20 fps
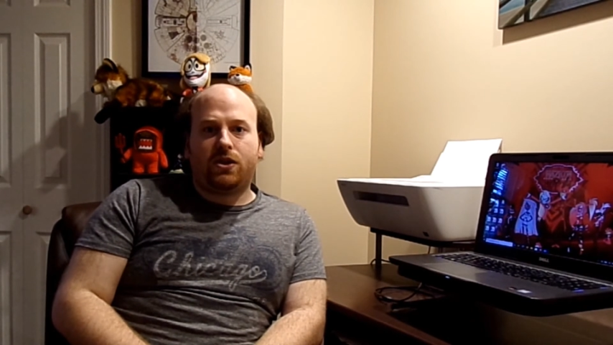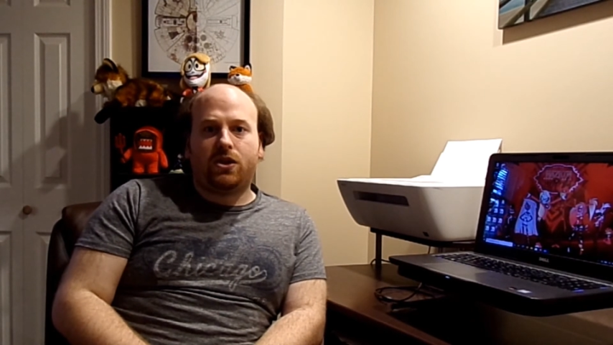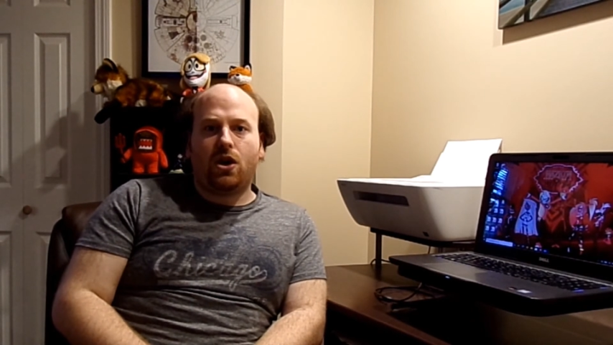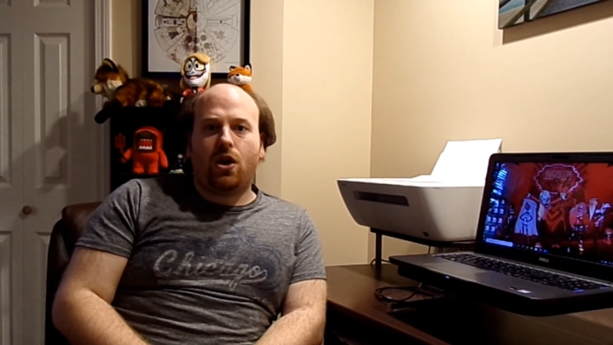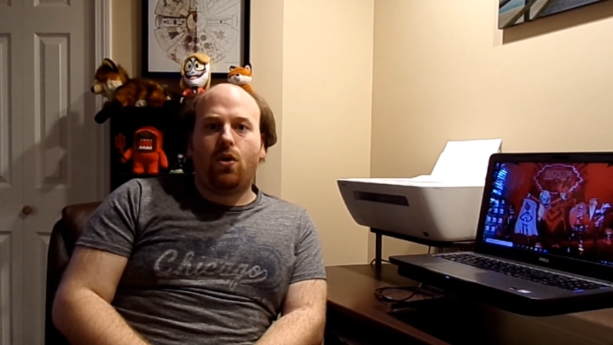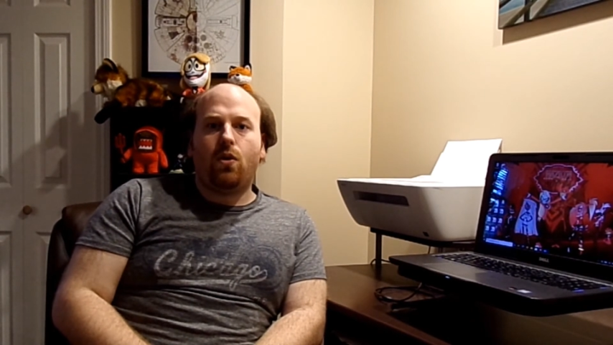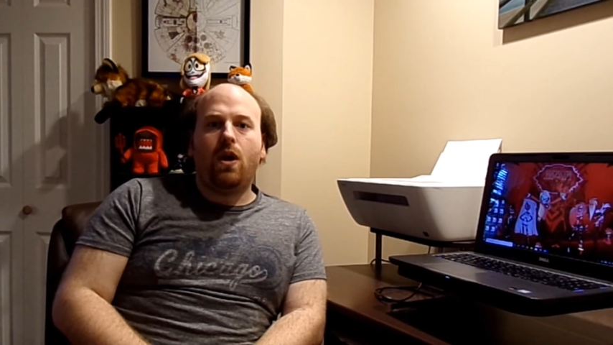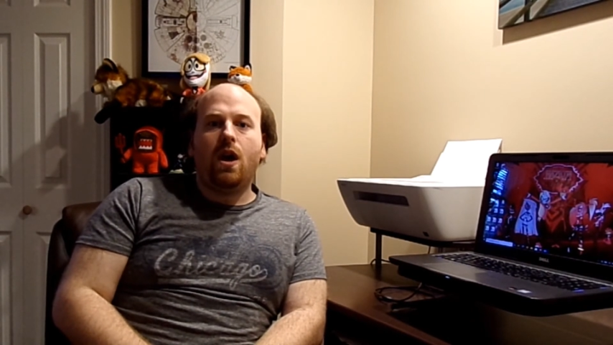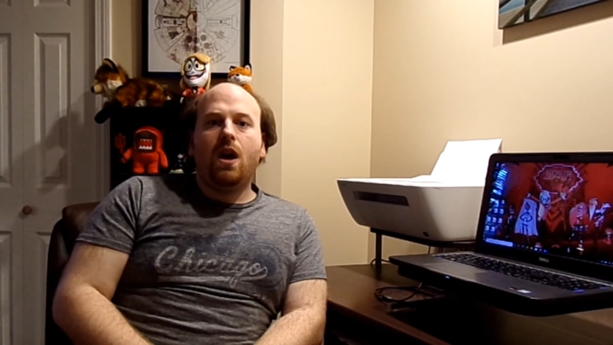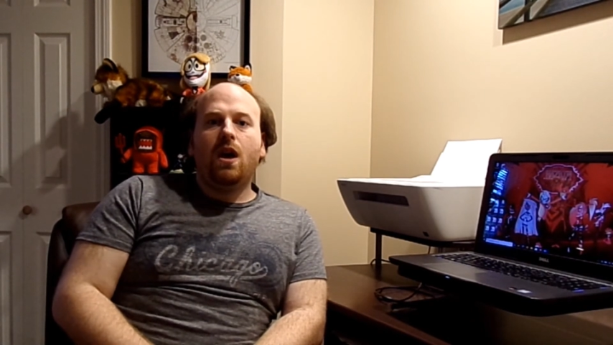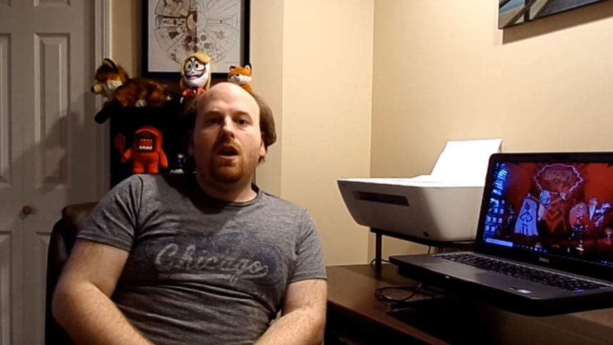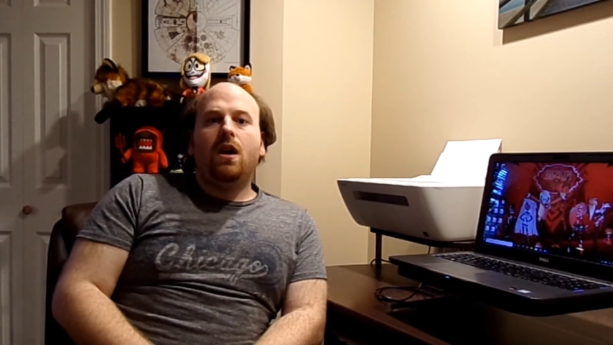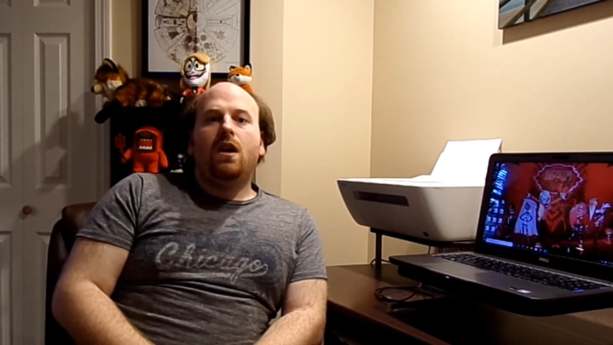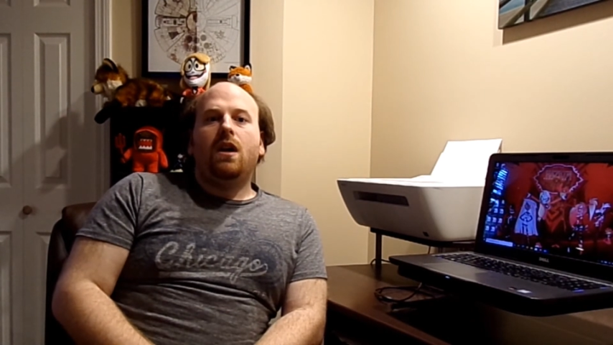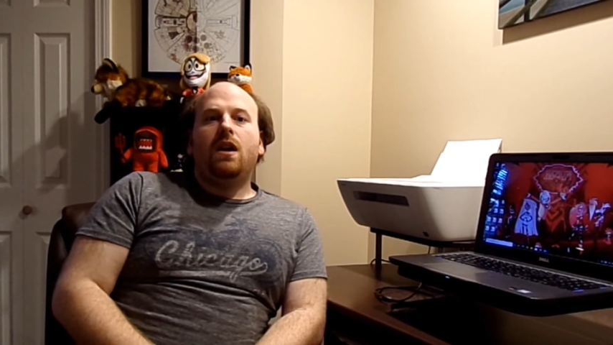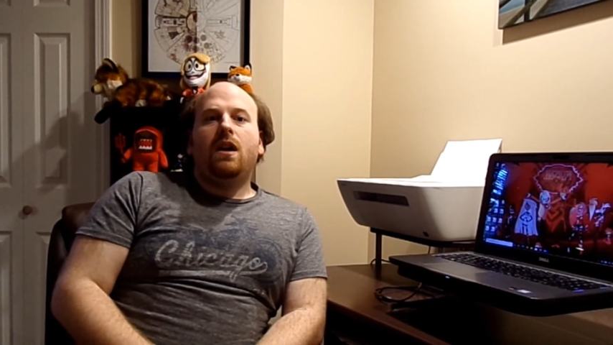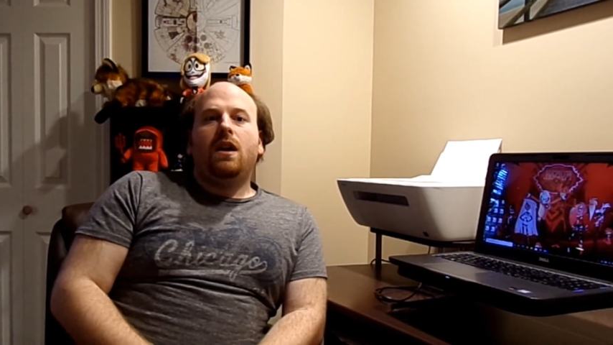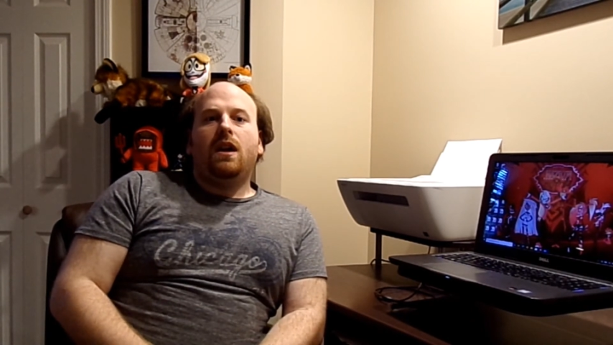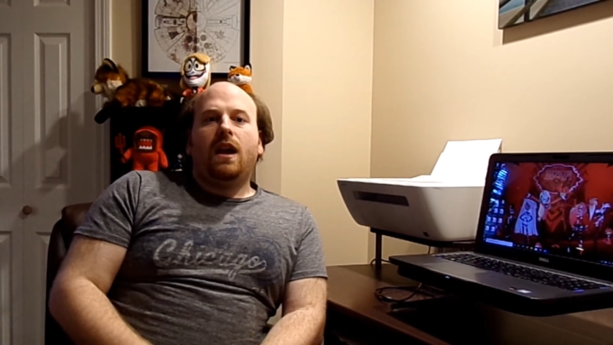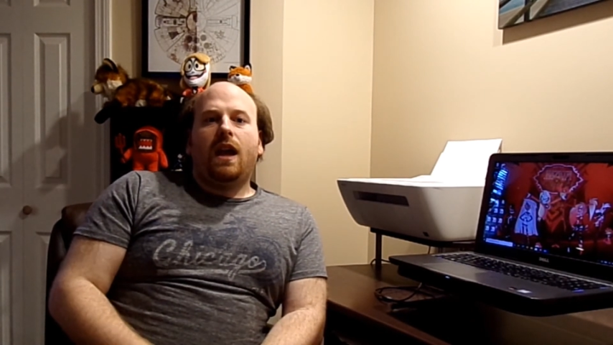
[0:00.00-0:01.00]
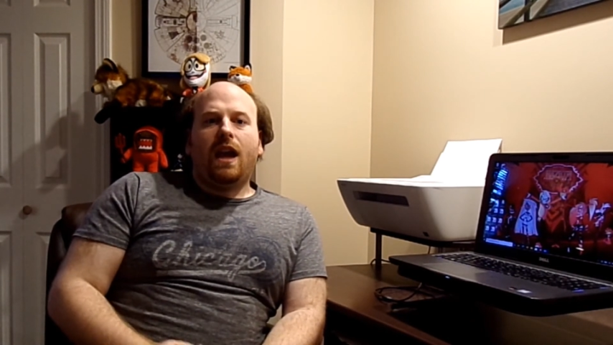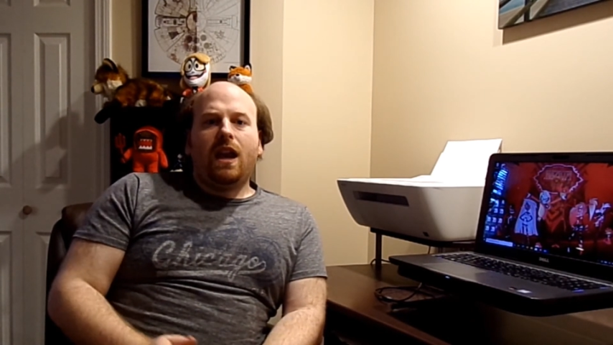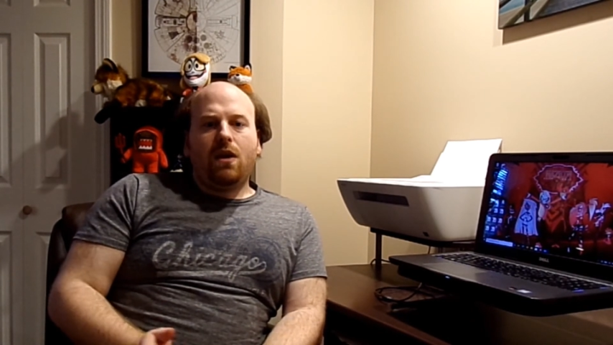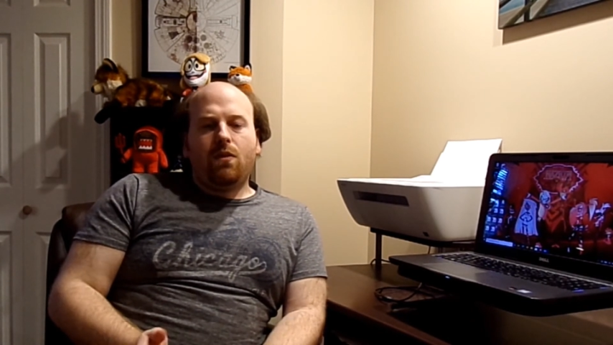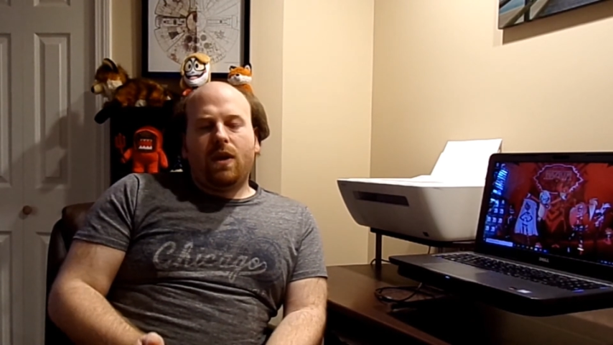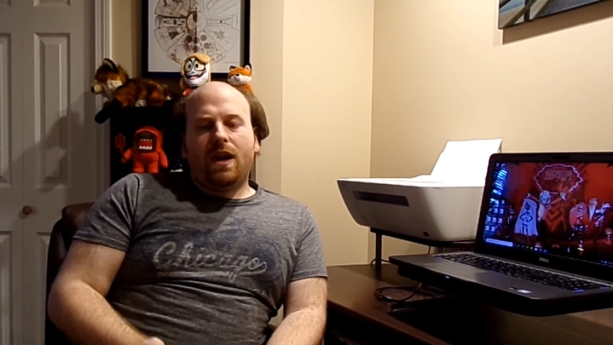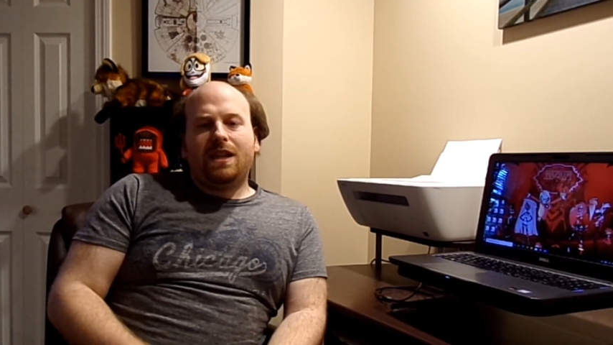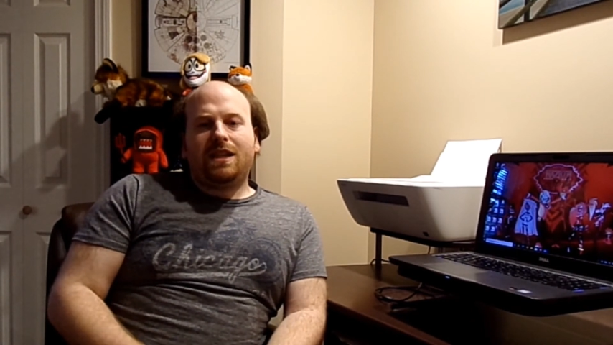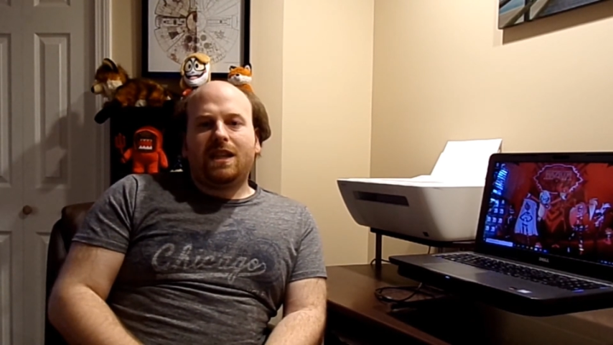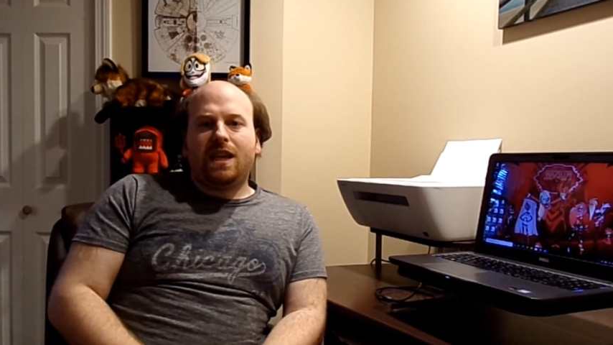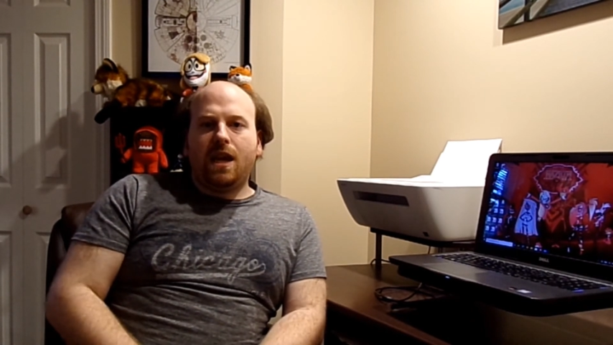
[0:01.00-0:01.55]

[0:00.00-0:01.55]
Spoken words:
So, anyways,